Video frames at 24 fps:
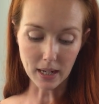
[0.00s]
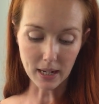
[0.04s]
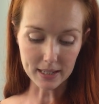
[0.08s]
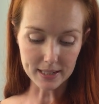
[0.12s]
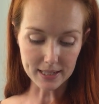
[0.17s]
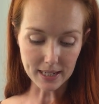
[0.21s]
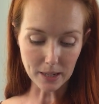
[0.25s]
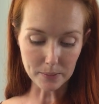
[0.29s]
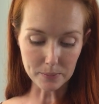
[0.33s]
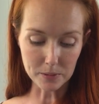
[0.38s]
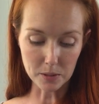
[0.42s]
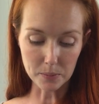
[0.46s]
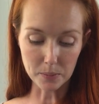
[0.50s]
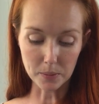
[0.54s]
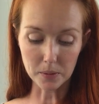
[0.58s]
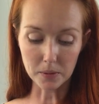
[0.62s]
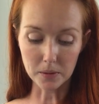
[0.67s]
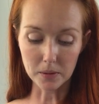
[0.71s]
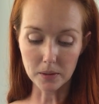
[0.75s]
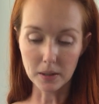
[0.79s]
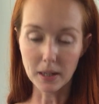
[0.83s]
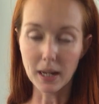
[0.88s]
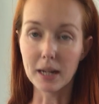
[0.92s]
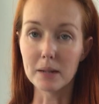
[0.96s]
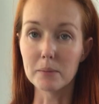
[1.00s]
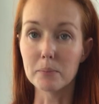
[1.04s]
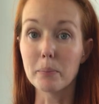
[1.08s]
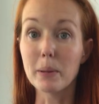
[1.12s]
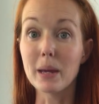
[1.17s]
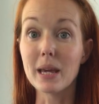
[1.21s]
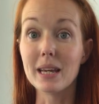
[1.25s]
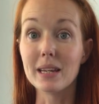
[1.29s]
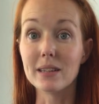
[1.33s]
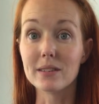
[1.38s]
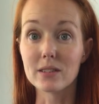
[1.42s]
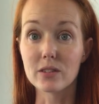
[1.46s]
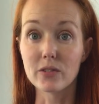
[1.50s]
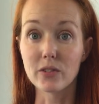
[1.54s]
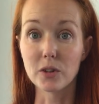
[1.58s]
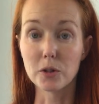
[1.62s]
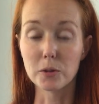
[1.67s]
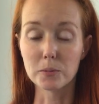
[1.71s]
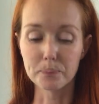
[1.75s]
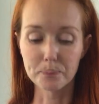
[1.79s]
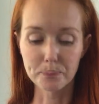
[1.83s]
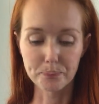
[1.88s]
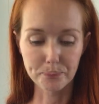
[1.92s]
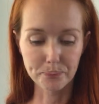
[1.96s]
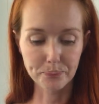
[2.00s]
adaptable, and peaceful.